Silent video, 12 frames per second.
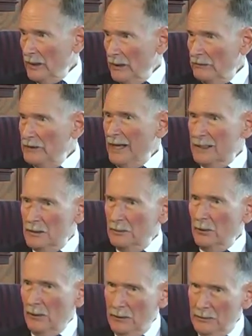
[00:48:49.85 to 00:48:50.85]
of that
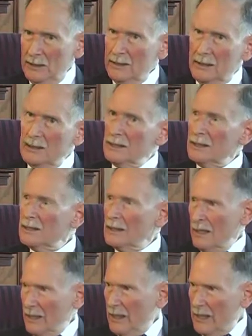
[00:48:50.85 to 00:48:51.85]
department, and he
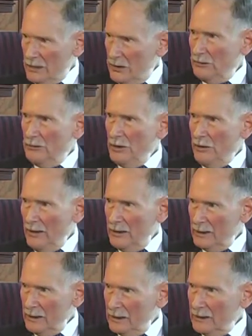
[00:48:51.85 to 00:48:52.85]
hasn't
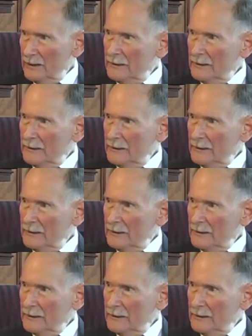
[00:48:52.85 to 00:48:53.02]
regretted it.